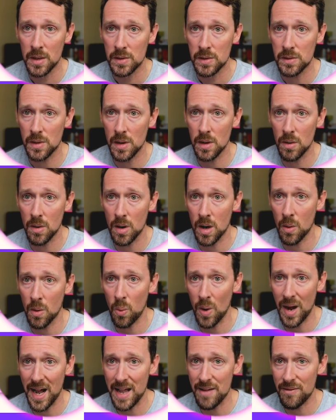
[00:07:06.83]
So our
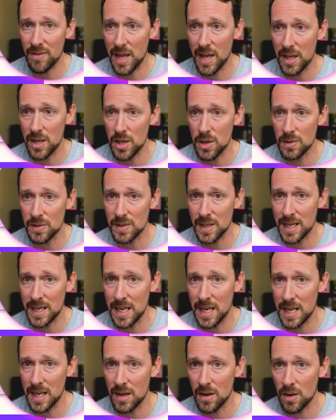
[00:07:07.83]
y values,
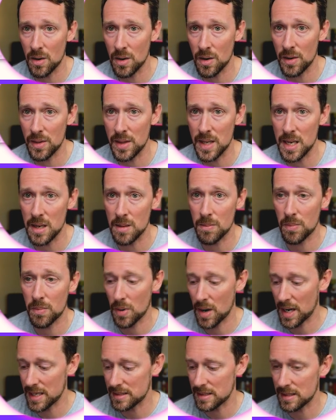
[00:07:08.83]
again, are the
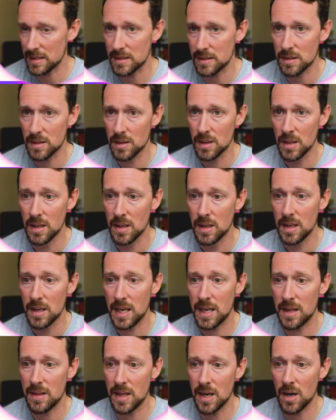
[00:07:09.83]
prices,
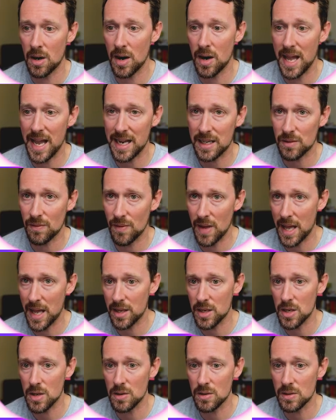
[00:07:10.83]
and then our x
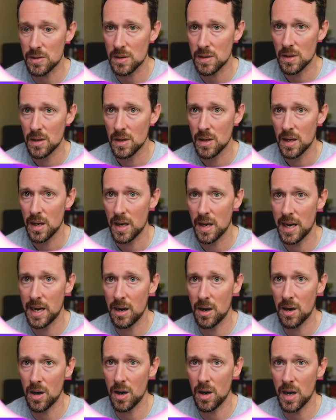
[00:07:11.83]
values
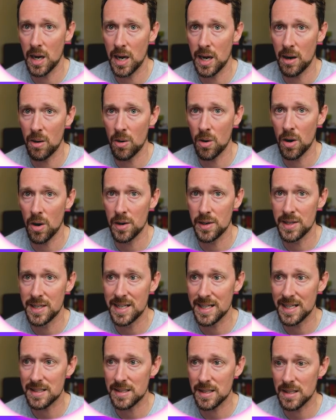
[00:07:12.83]
are our
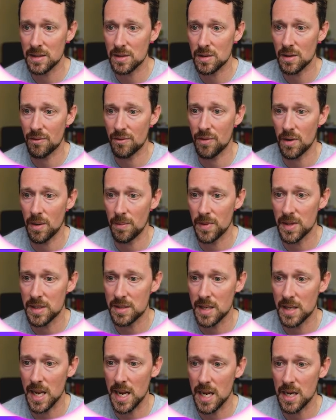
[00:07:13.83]
distance from the
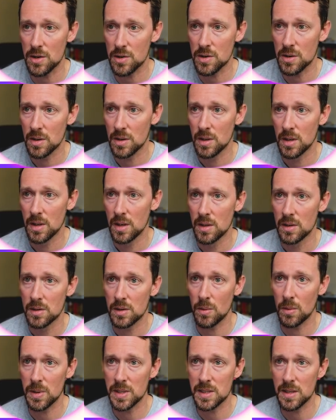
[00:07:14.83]
stage.
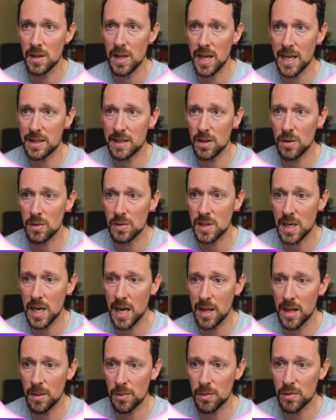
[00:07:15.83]
So we select those
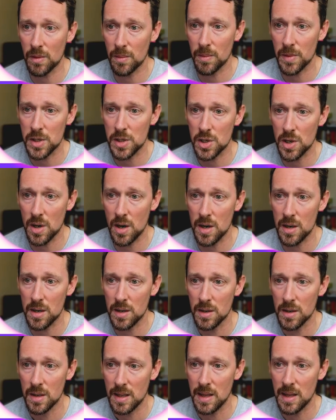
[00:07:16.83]
columns from the
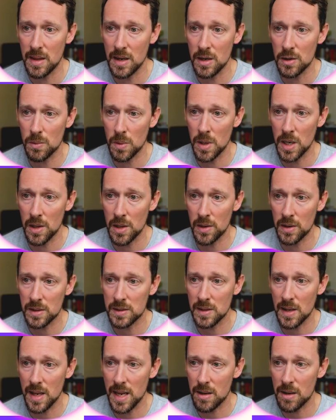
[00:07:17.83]
chart, and there's what it
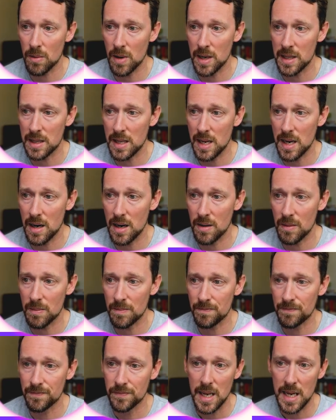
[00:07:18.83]
looks like right there.
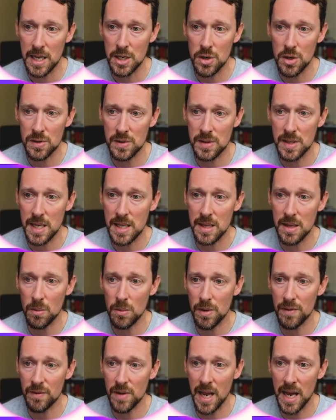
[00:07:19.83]
And you see
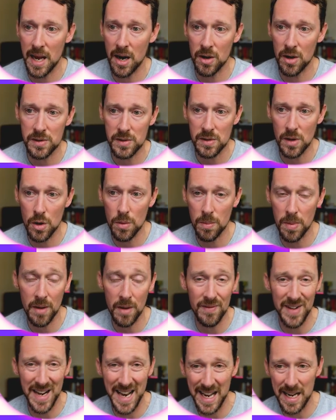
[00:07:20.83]
that we've got our slope
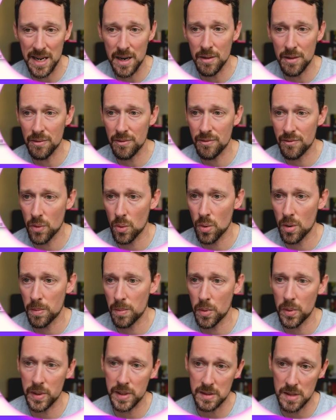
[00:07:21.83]
of negative
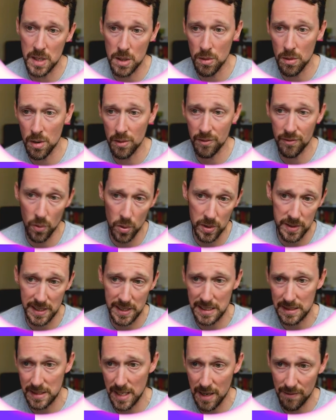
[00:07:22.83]

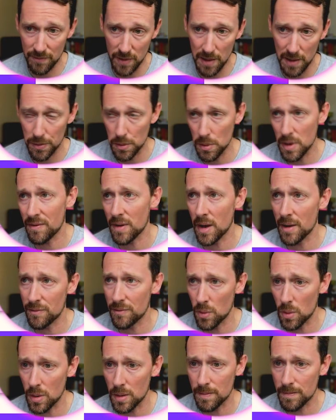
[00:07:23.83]
4.04695354.